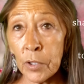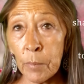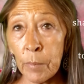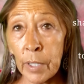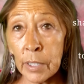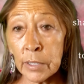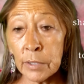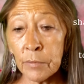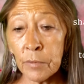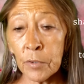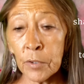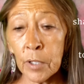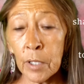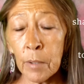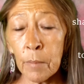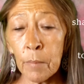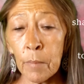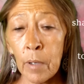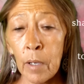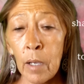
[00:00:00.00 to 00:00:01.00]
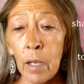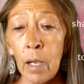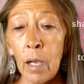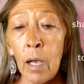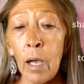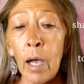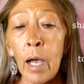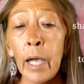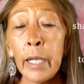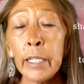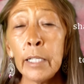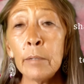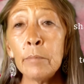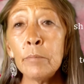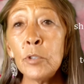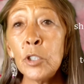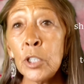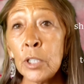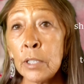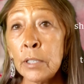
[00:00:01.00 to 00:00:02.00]
the best for them. I
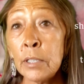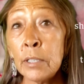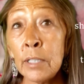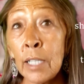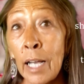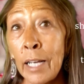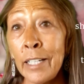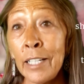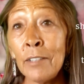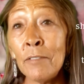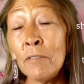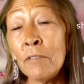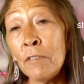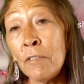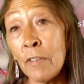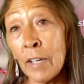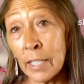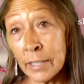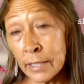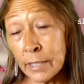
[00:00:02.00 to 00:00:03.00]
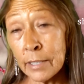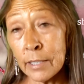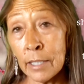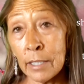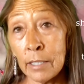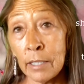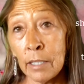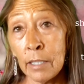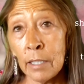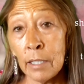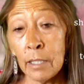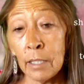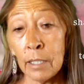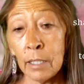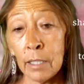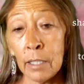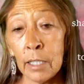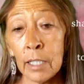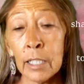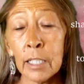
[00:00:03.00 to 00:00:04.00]
am just not invested
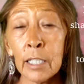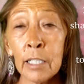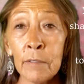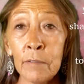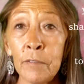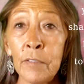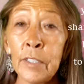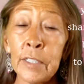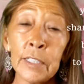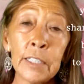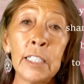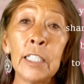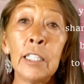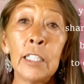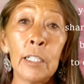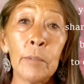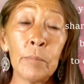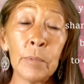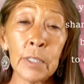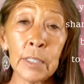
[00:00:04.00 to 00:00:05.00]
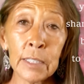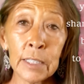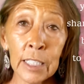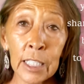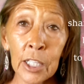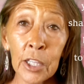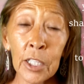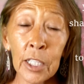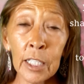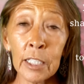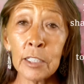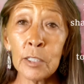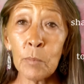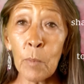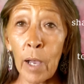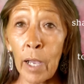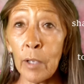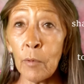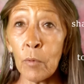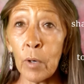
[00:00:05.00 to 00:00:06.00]
in convincing them to see things
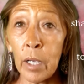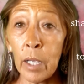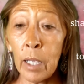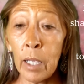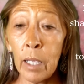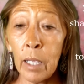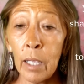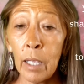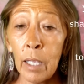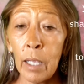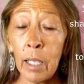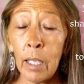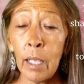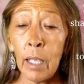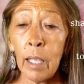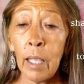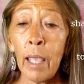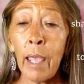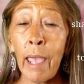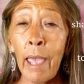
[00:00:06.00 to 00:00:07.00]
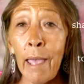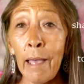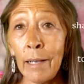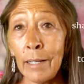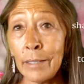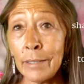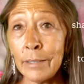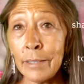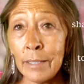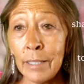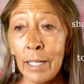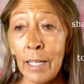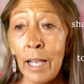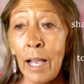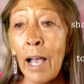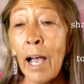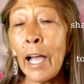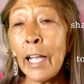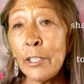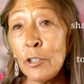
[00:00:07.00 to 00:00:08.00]
my way. And
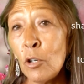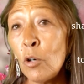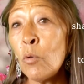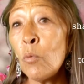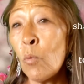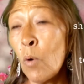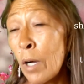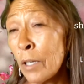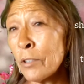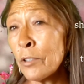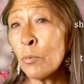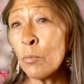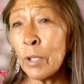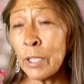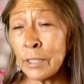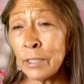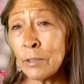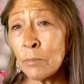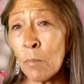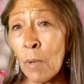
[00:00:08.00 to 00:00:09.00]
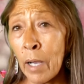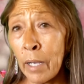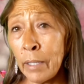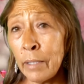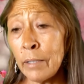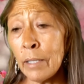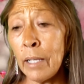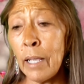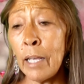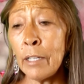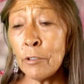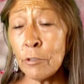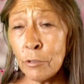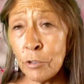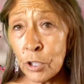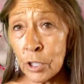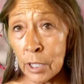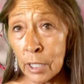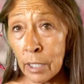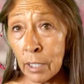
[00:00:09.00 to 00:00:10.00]
I don't want to waste my
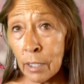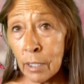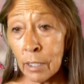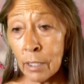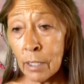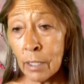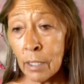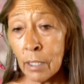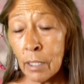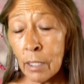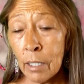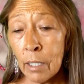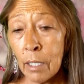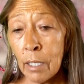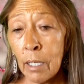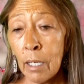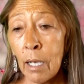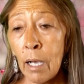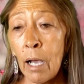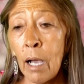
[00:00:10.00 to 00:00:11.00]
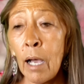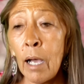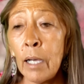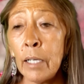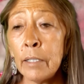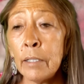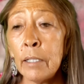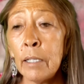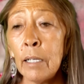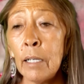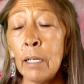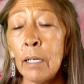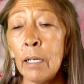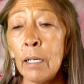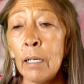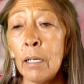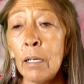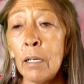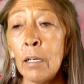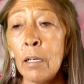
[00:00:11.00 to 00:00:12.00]
energy on
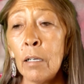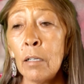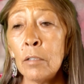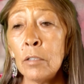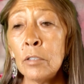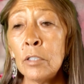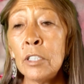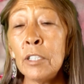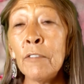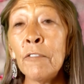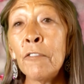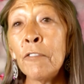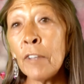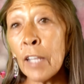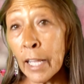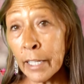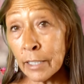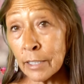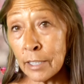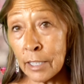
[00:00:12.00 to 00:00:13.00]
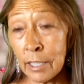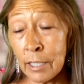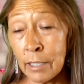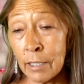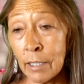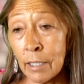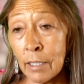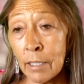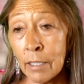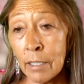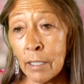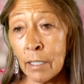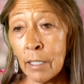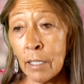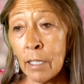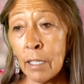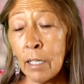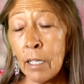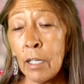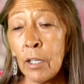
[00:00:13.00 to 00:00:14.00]
deflecting
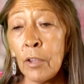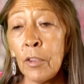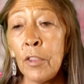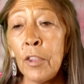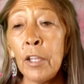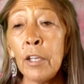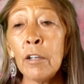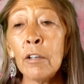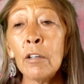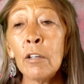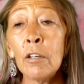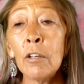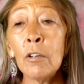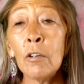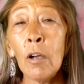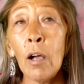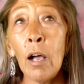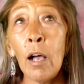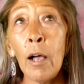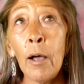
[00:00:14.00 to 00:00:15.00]
their